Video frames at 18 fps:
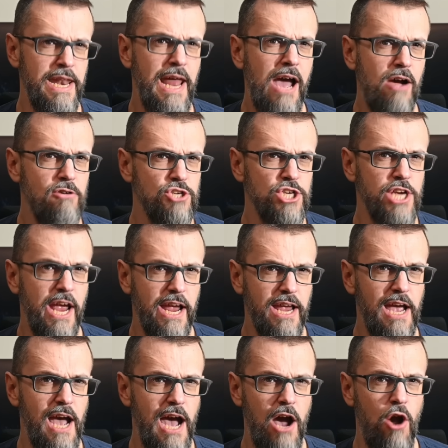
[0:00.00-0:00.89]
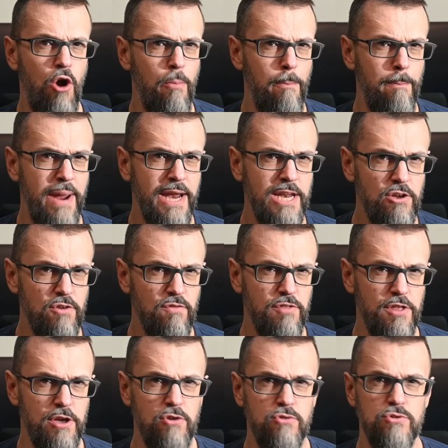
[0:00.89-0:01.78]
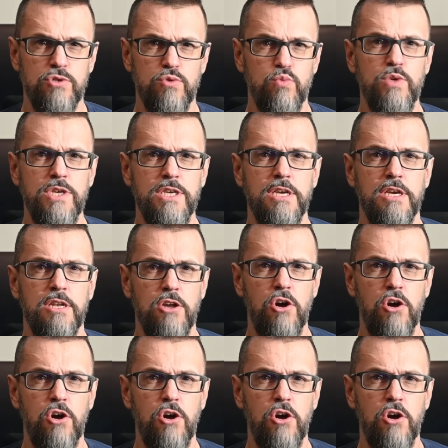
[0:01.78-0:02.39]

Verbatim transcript: now check how many of those we can